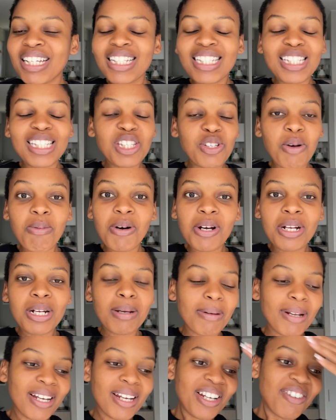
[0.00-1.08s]
Sizobona.
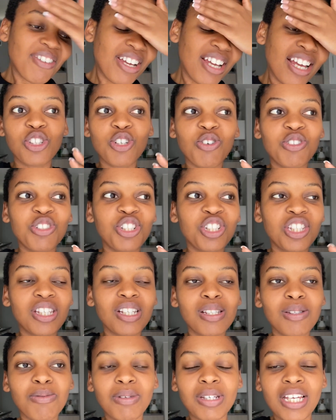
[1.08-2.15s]
But anyway,
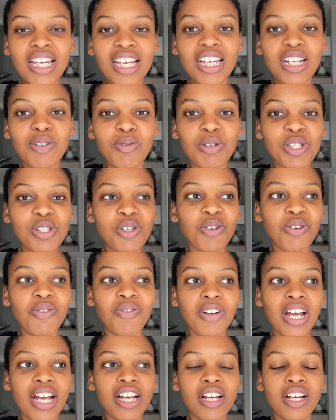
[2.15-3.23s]
this weekend was sort of
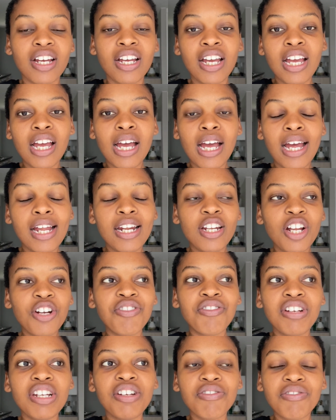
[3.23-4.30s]
like not
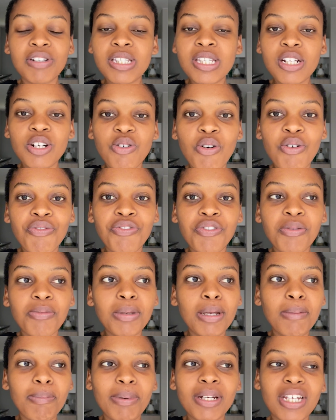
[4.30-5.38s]
really written off for
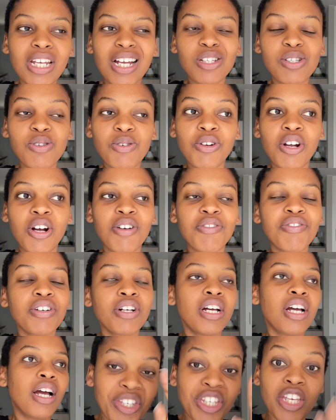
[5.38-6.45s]
me, but yeah, sort of.
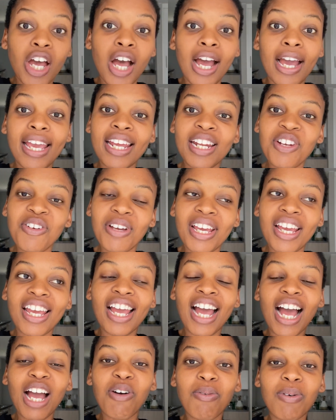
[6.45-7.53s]
Yeah, anyway,
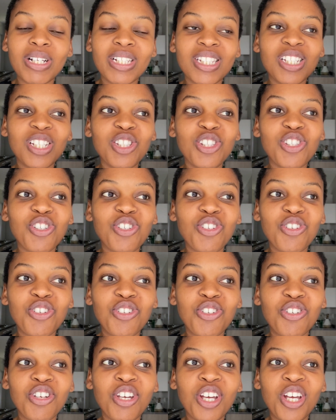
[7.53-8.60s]
I wanted
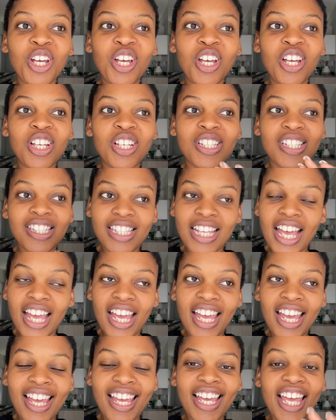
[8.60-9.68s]
to
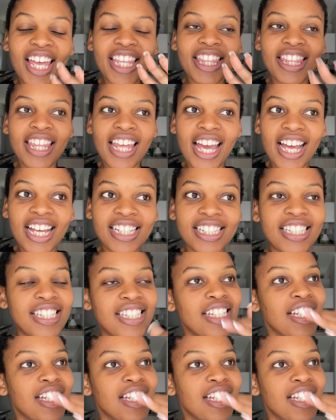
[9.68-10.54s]
say that